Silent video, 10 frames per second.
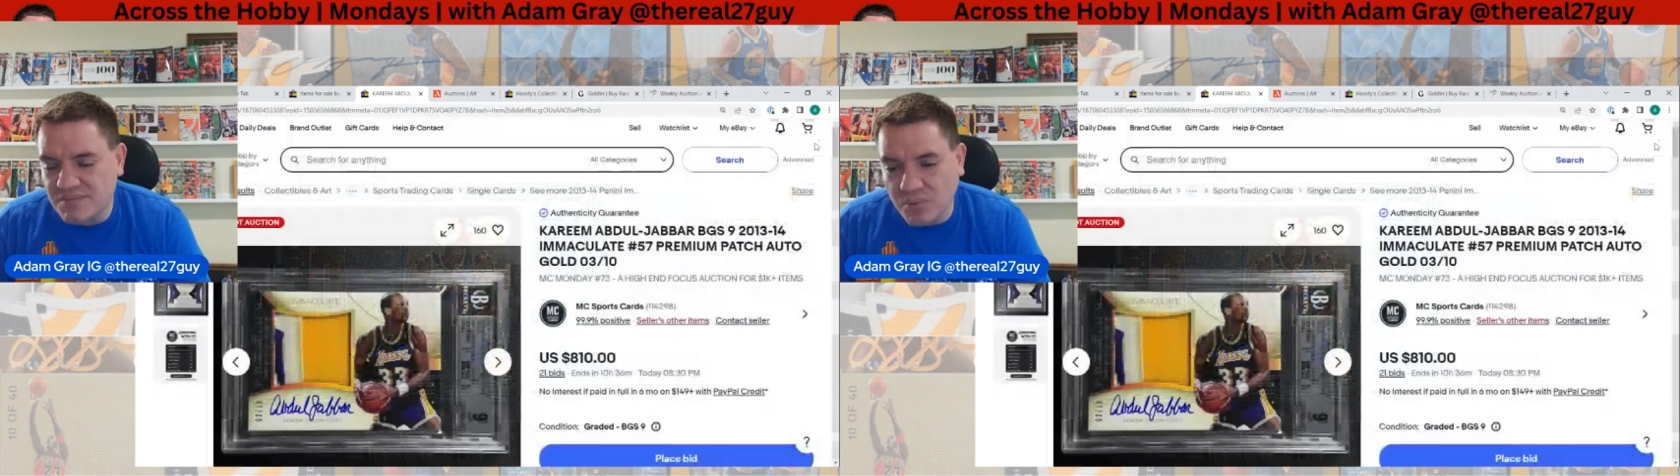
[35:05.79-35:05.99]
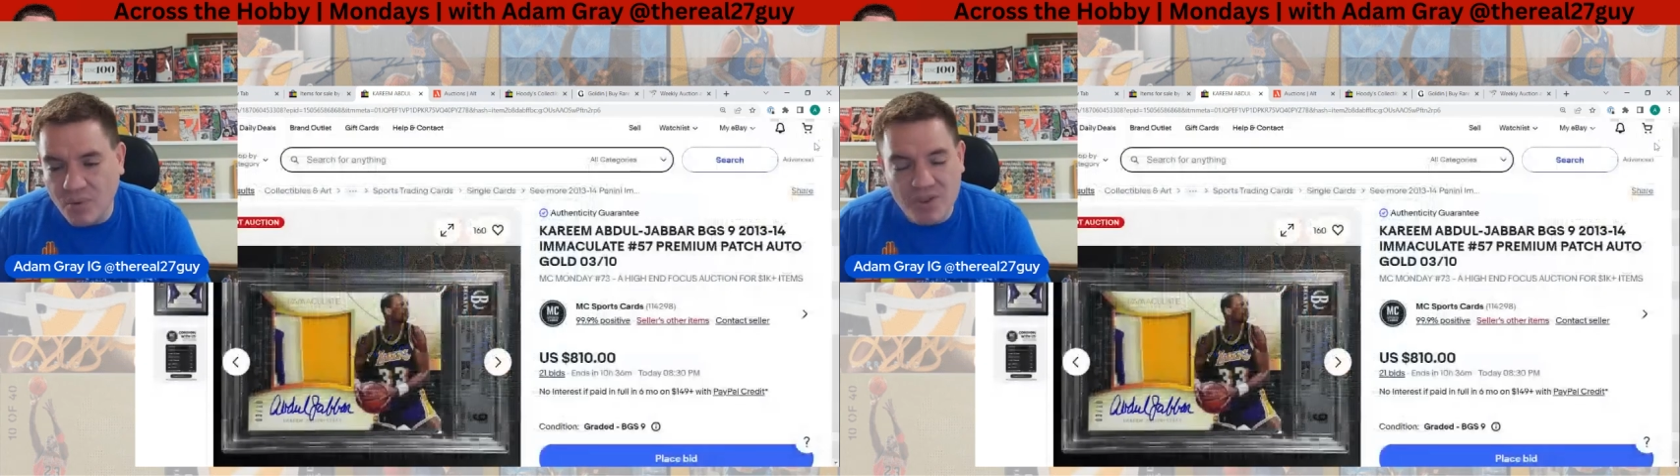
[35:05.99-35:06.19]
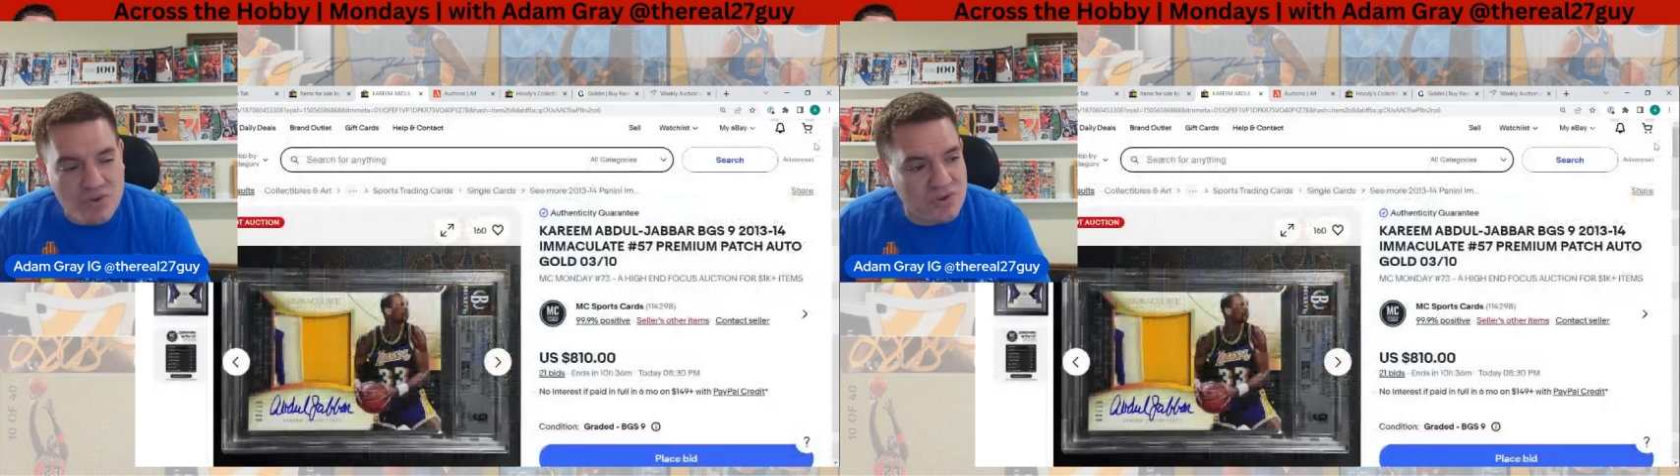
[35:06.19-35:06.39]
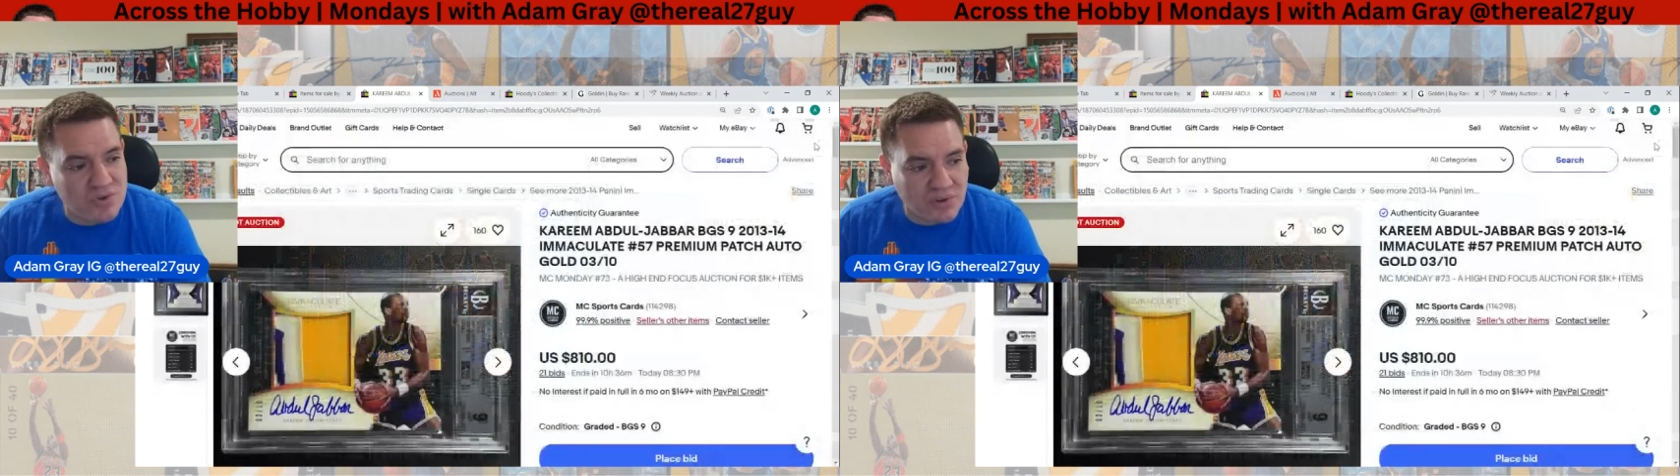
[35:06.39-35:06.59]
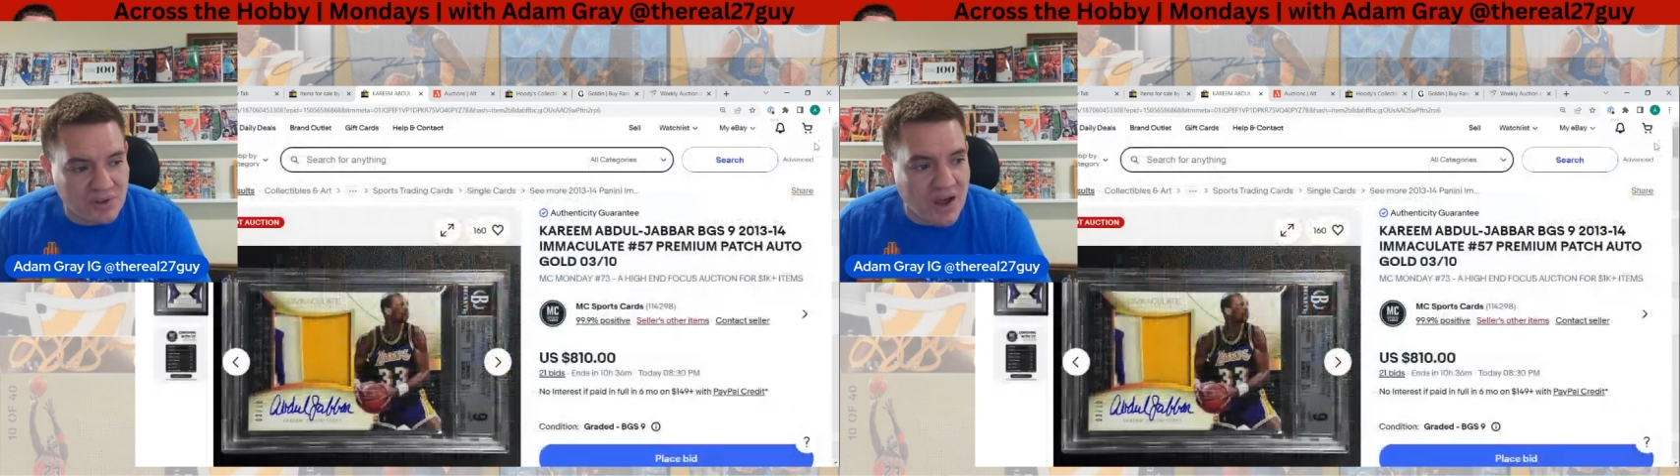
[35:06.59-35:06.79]
boy, you could
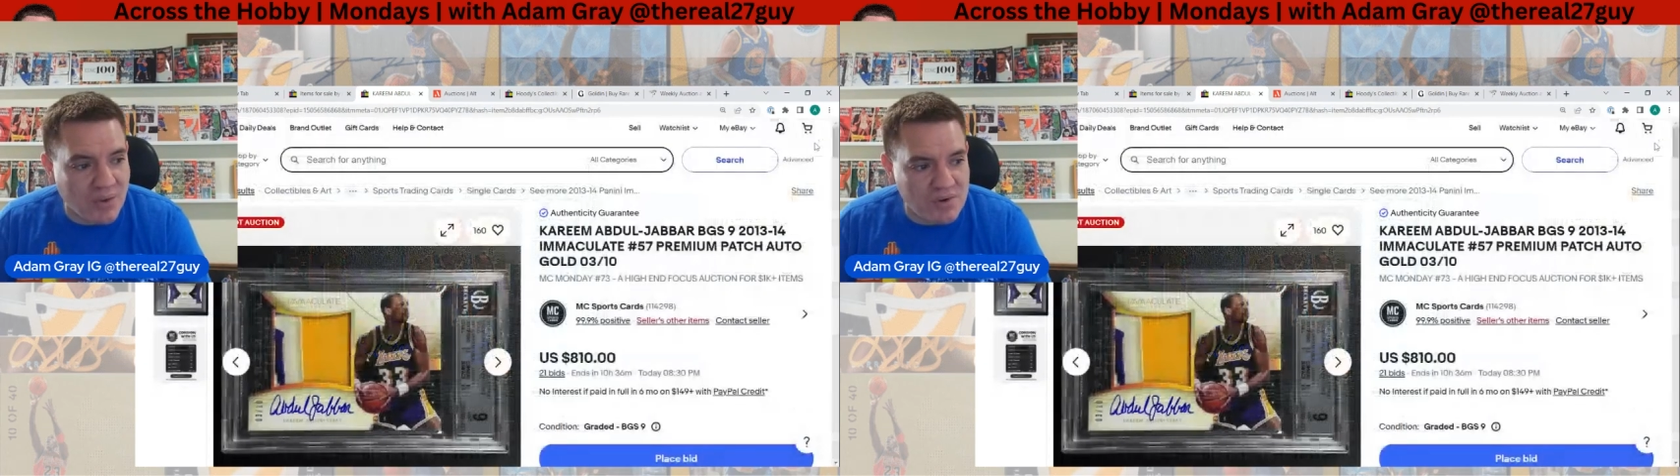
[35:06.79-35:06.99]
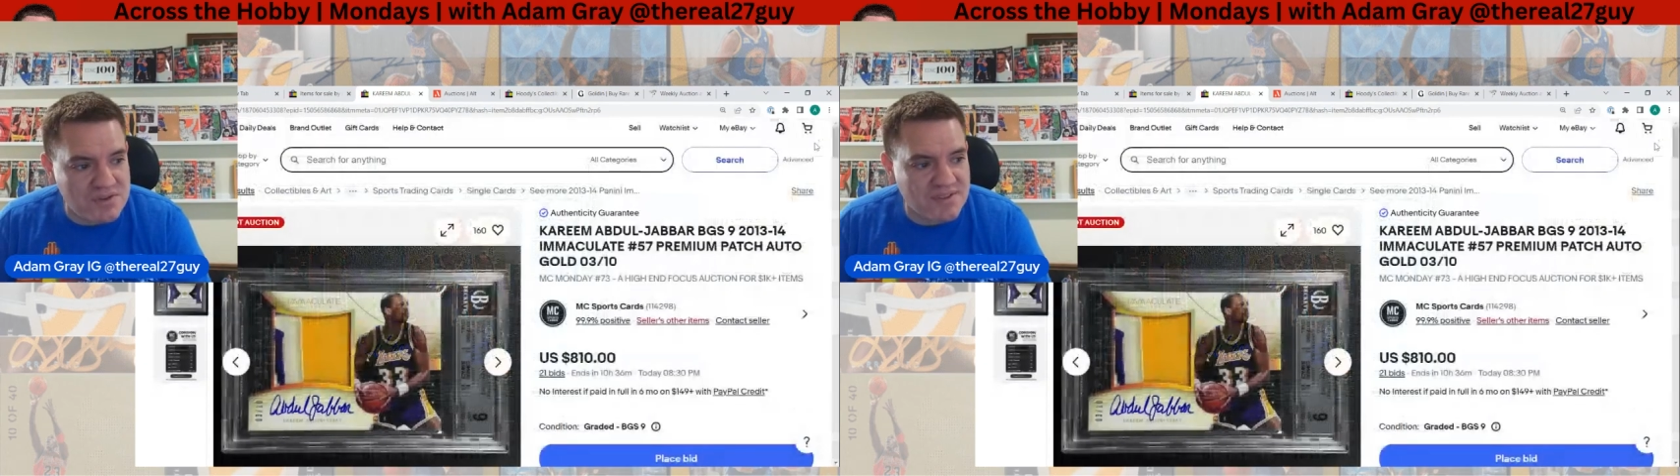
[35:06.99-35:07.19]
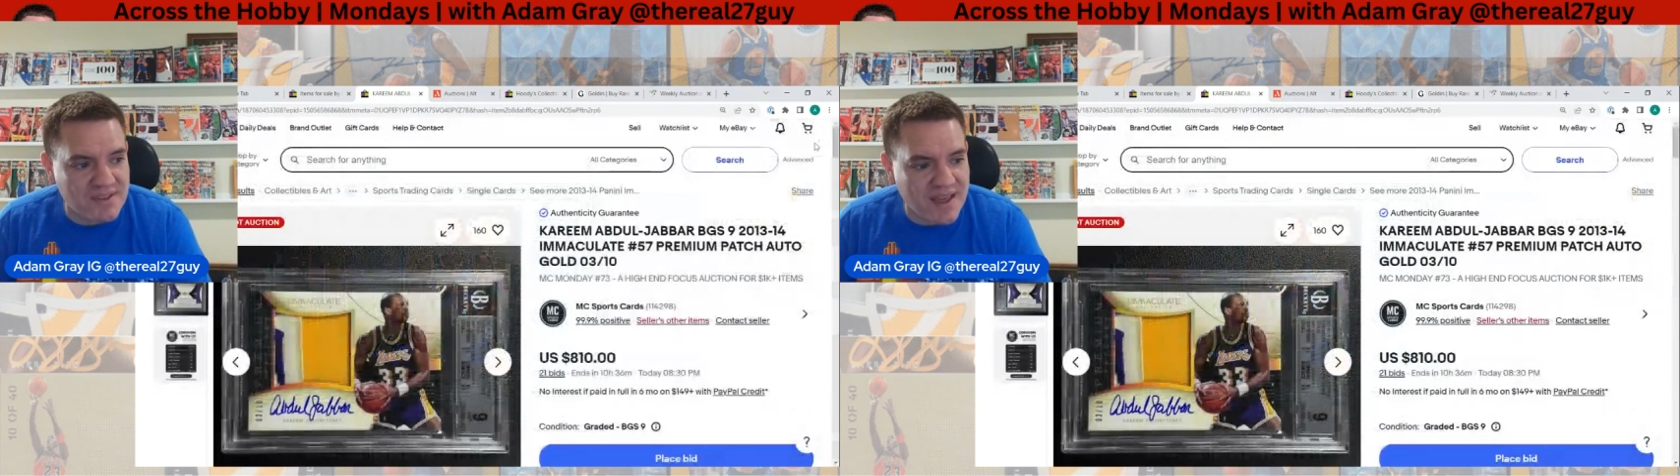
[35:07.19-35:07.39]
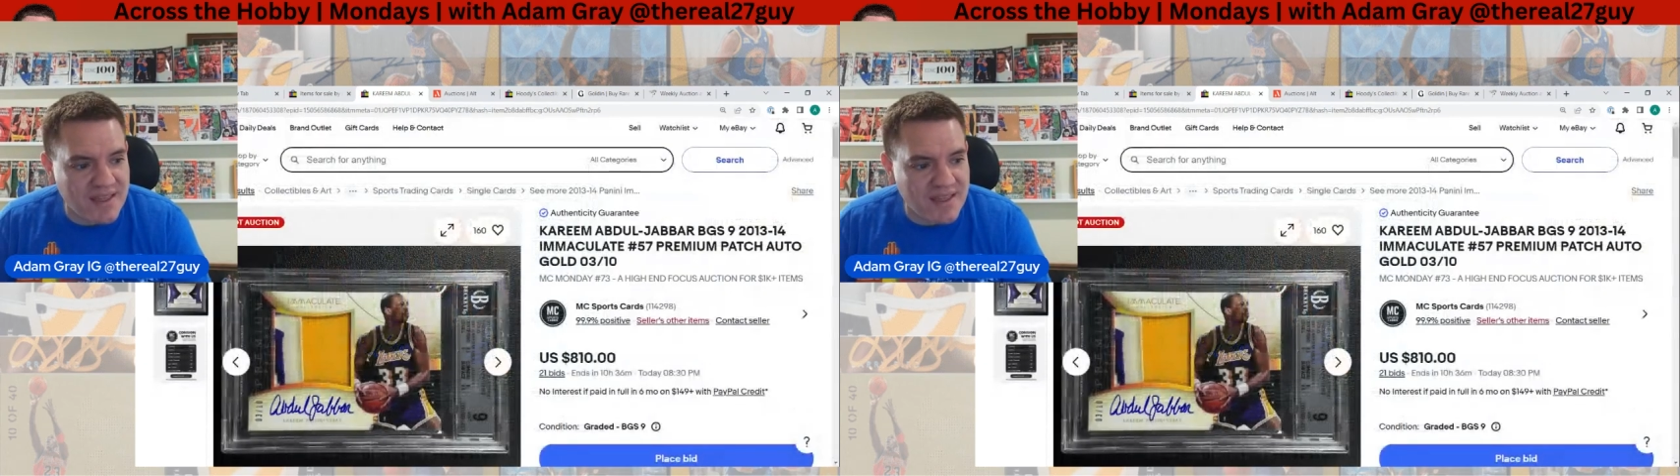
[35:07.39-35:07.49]
do a lot worse than that.